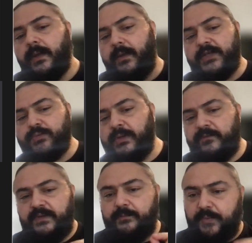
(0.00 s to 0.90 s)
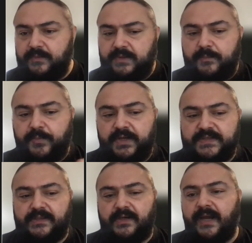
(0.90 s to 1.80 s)
Each one of the
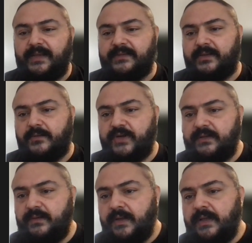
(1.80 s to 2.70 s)
parts that are highlighted in red